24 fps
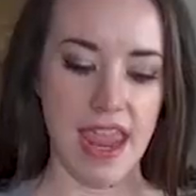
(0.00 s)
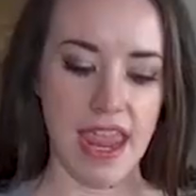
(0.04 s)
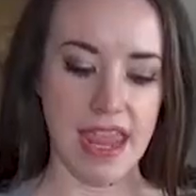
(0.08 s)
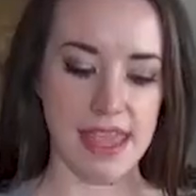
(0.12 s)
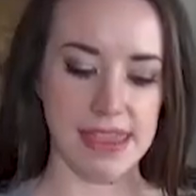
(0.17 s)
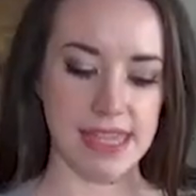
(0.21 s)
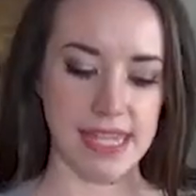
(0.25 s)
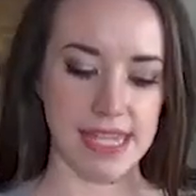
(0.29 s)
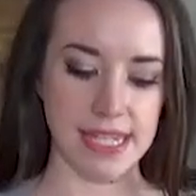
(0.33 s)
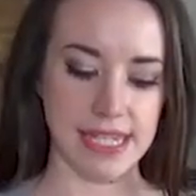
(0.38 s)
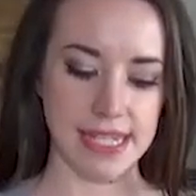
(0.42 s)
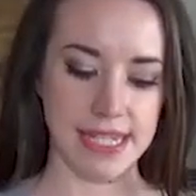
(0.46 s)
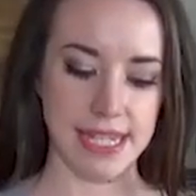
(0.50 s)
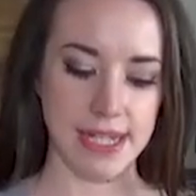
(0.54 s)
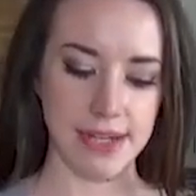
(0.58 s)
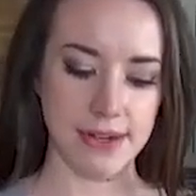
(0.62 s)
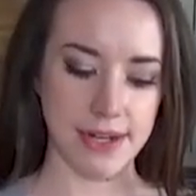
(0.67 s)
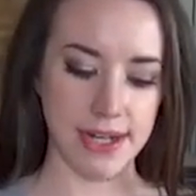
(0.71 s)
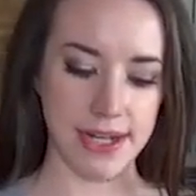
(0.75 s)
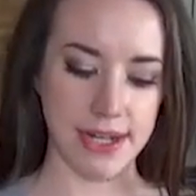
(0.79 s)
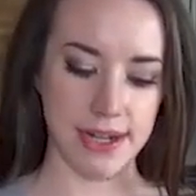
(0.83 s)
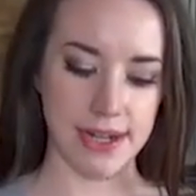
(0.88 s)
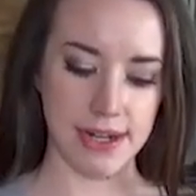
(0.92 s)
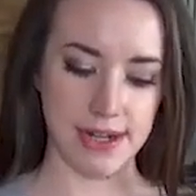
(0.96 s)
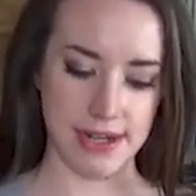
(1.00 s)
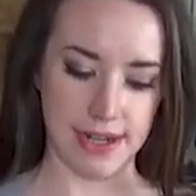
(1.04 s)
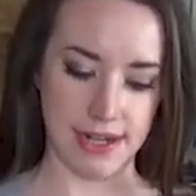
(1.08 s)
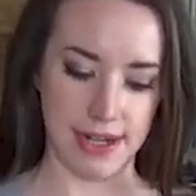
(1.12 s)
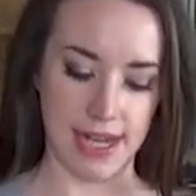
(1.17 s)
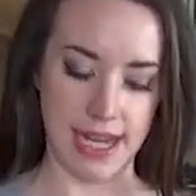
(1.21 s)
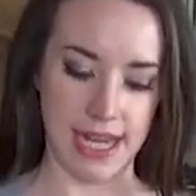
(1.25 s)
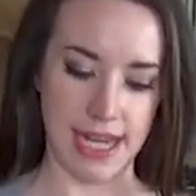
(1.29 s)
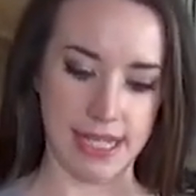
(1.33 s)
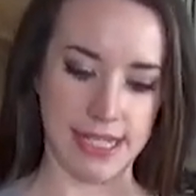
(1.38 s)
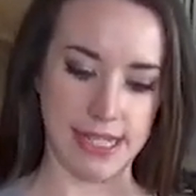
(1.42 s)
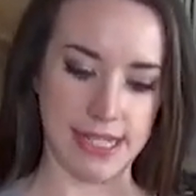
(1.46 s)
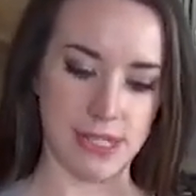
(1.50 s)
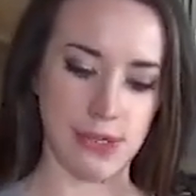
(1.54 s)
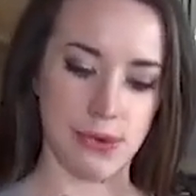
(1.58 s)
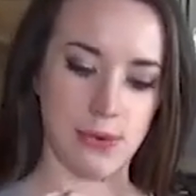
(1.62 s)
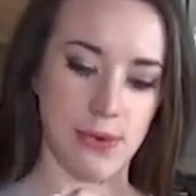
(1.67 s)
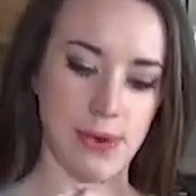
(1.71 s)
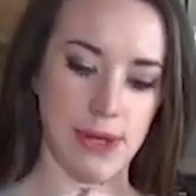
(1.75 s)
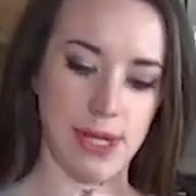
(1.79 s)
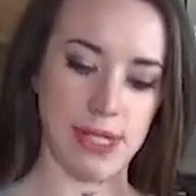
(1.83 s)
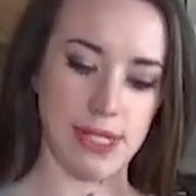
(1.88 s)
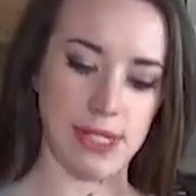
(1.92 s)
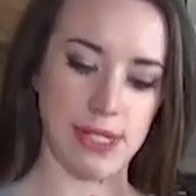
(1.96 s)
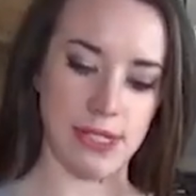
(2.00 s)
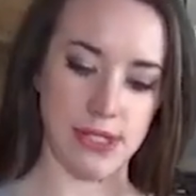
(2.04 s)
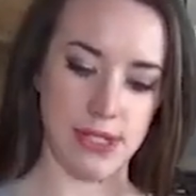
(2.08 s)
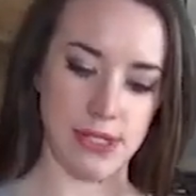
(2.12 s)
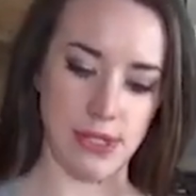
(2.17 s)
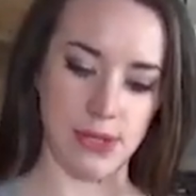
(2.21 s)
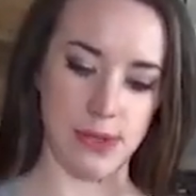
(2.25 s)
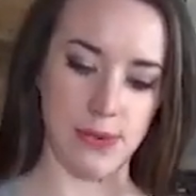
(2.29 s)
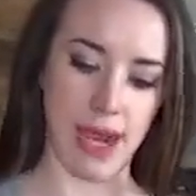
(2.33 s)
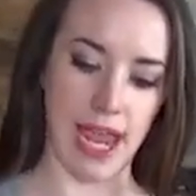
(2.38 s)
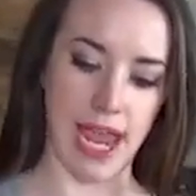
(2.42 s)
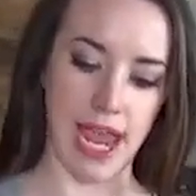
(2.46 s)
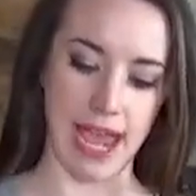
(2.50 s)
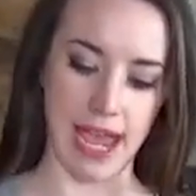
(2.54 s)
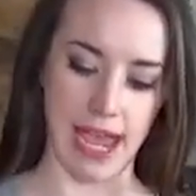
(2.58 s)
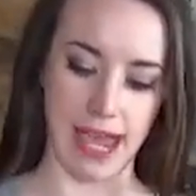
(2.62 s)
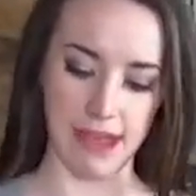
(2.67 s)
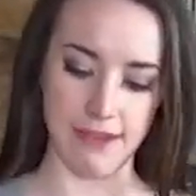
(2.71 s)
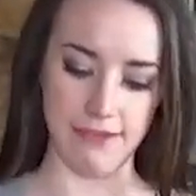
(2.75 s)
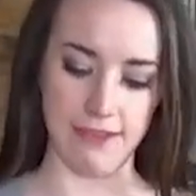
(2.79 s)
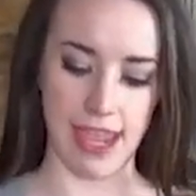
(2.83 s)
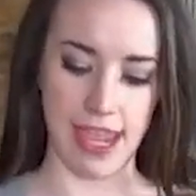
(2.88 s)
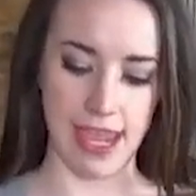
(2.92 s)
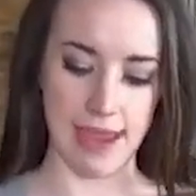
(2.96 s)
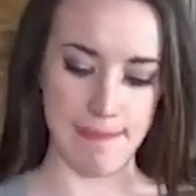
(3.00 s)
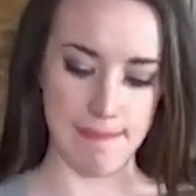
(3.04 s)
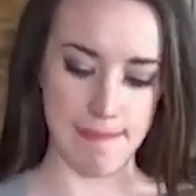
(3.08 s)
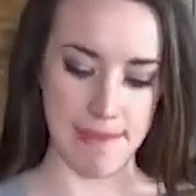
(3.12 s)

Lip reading: In the interior, it's going to have a